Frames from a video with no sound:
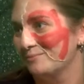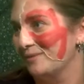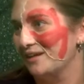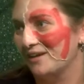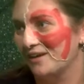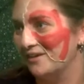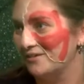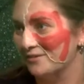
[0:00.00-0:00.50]

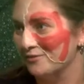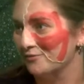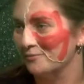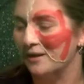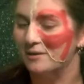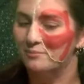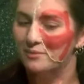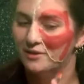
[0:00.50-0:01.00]
because of
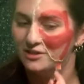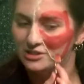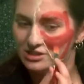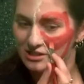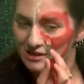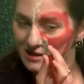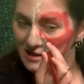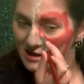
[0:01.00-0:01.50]
my
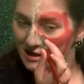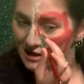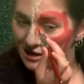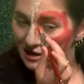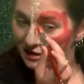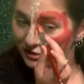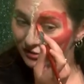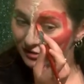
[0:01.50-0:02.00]
budget,
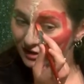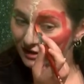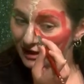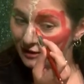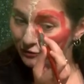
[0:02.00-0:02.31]
uh, use a lot